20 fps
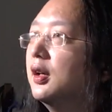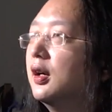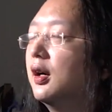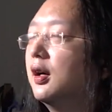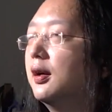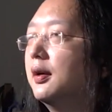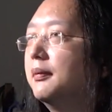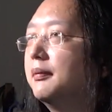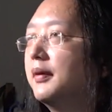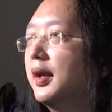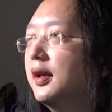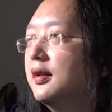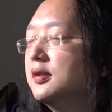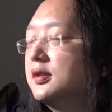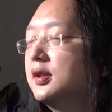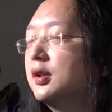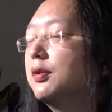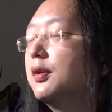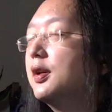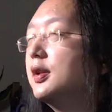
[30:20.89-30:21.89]
Um, and
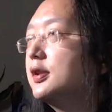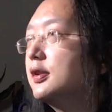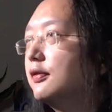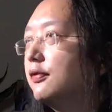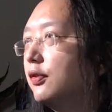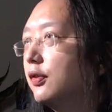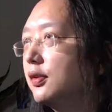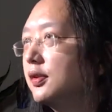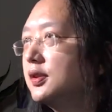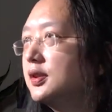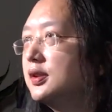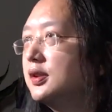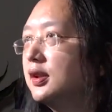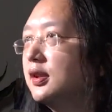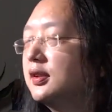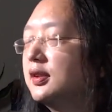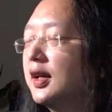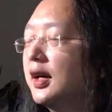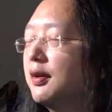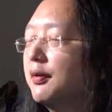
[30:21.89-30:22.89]
so on and so forth.
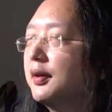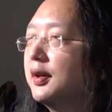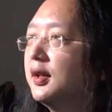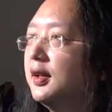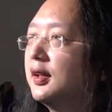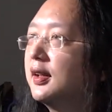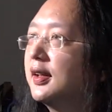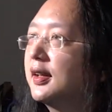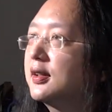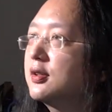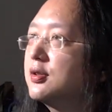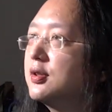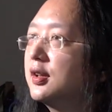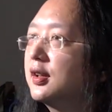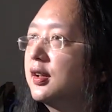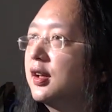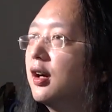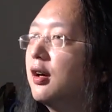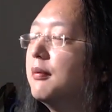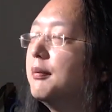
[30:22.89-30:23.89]
The Taiwan
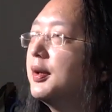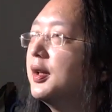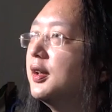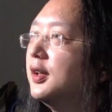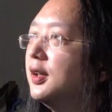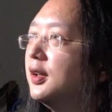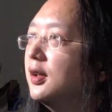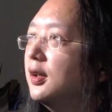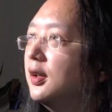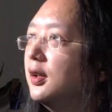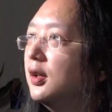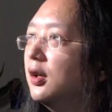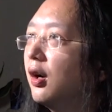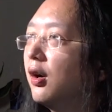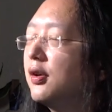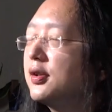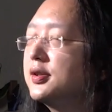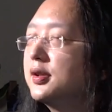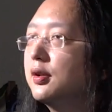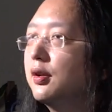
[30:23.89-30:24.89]
Electric Company
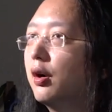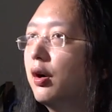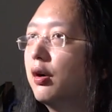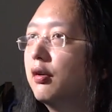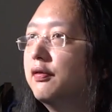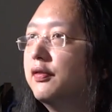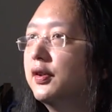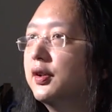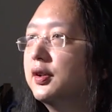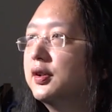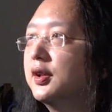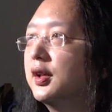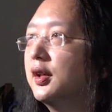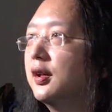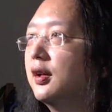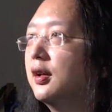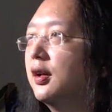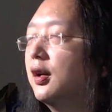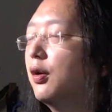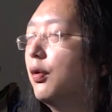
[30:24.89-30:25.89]
also offered
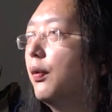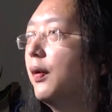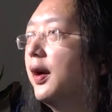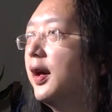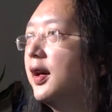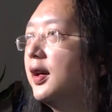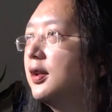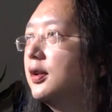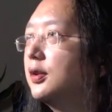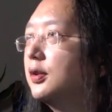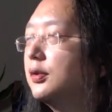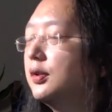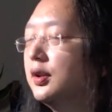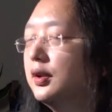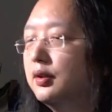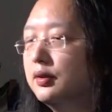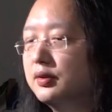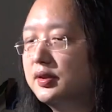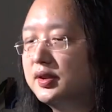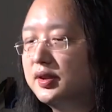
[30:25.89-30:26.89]
uh, a way to
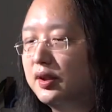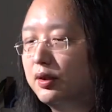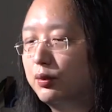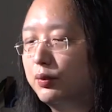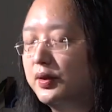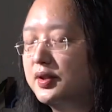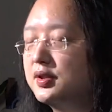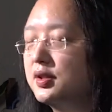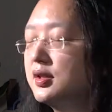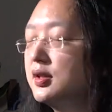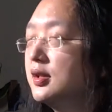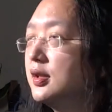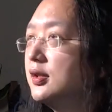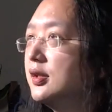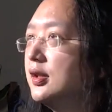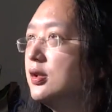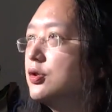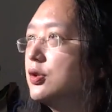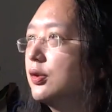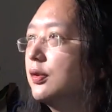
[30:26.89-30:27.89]
use the
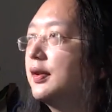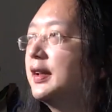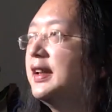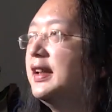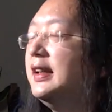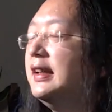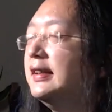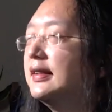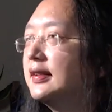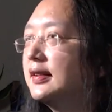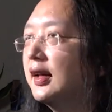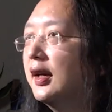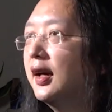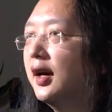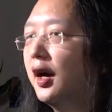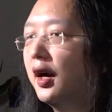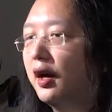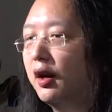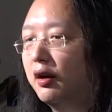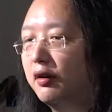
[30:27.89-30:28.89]
residual heat
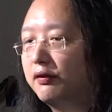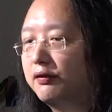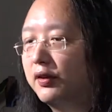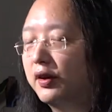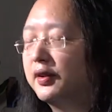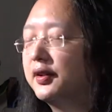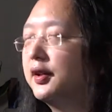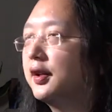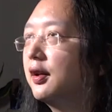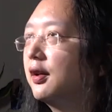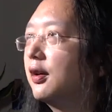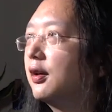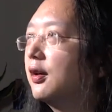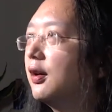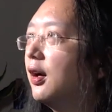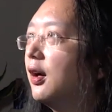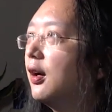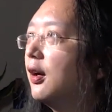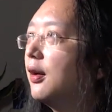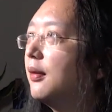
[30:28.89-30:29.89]
uh, from their
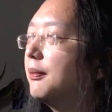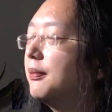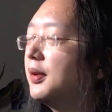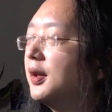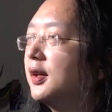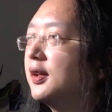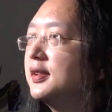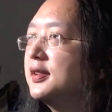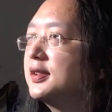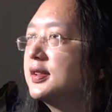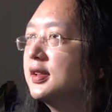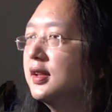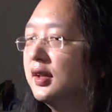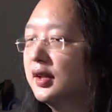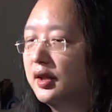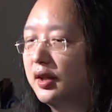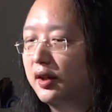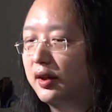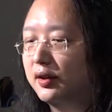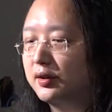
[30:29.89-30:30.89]
uh, plants
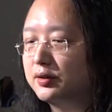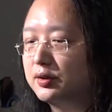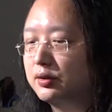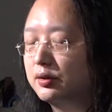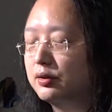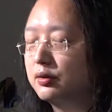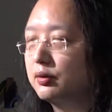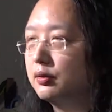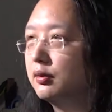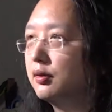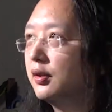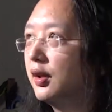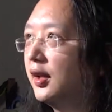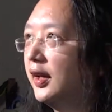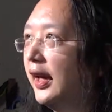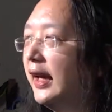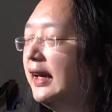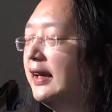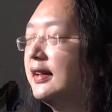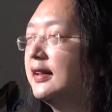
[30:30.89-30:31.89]
uh, to
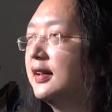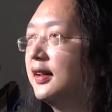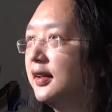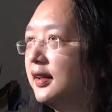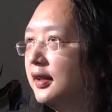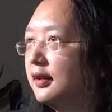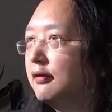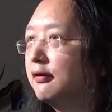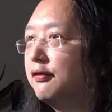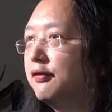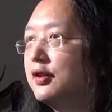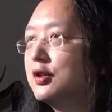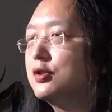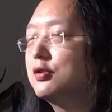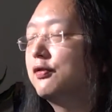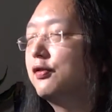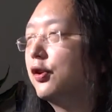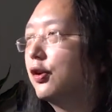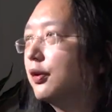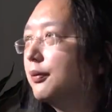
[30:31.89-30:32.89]
aid in
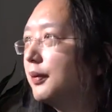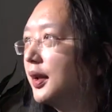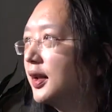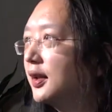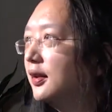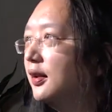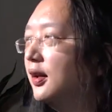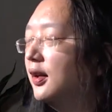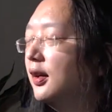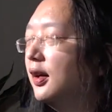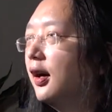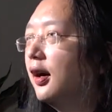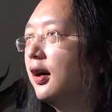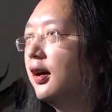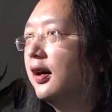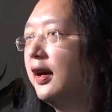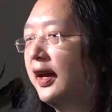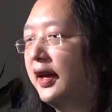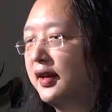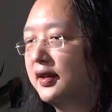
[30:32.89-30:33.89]
fish farming
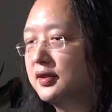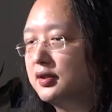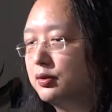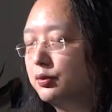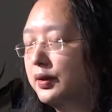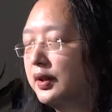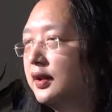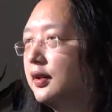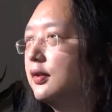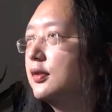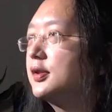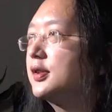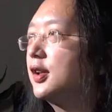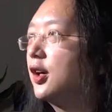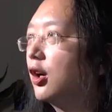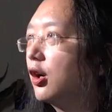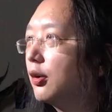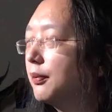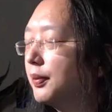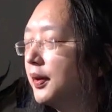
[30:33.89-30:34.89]
uh, and reduce
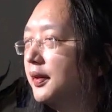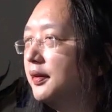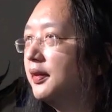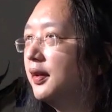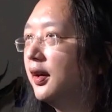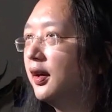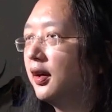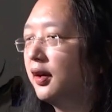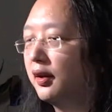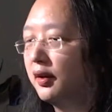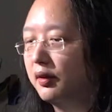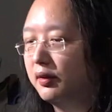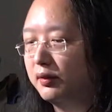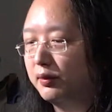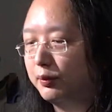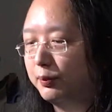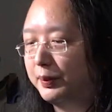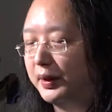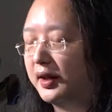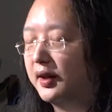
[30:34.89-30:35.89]
carbon uh,
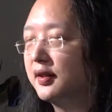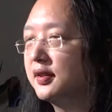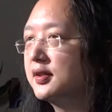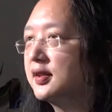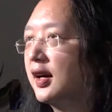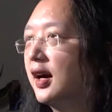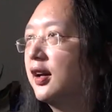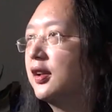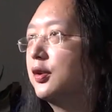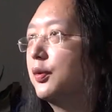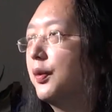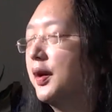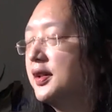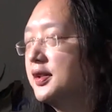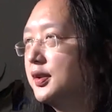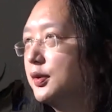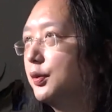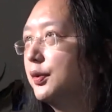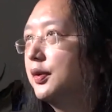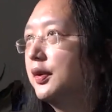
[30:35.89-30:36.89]
because
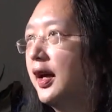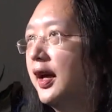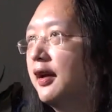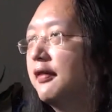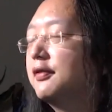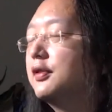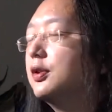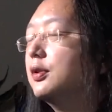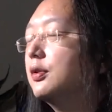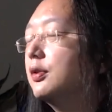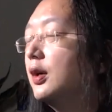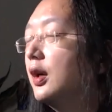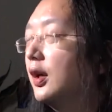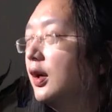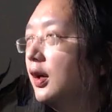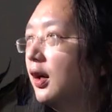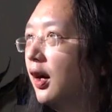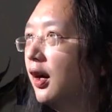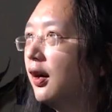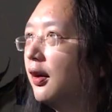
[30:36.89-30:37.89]
otherwise it will have to
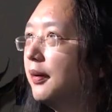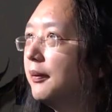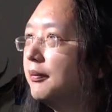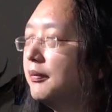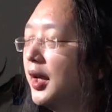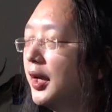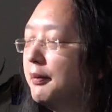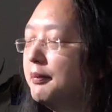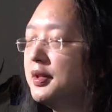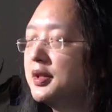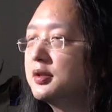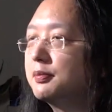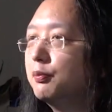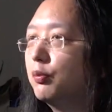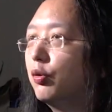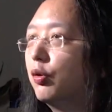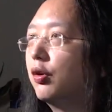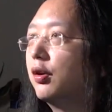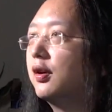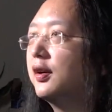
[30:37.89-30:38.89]
um, emit
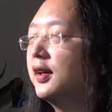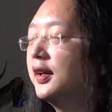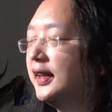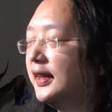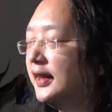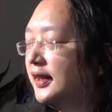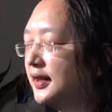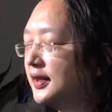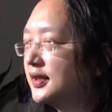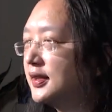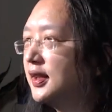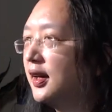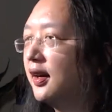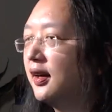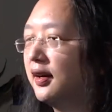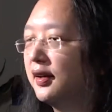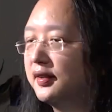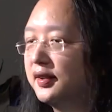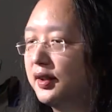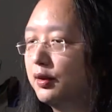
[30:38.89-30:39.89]
more heat
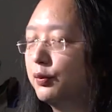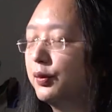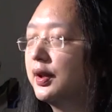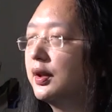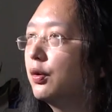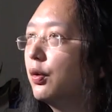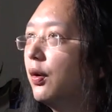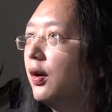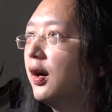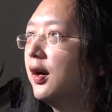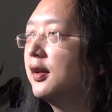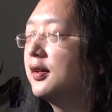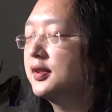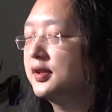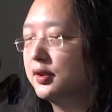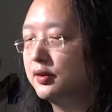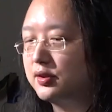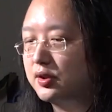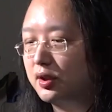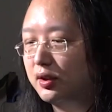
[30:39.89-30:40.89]
than required.
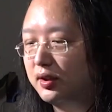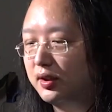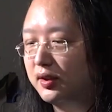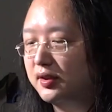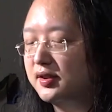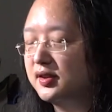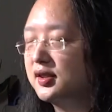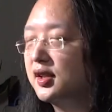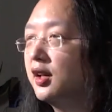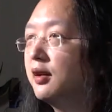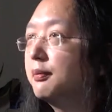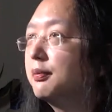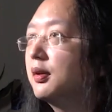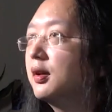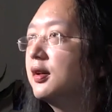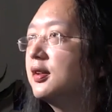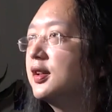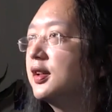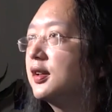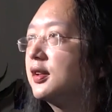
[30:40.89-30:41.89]
So turning a side
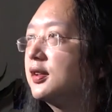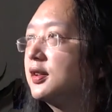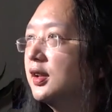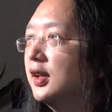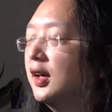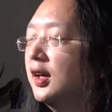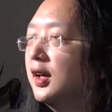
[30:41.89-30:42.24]
product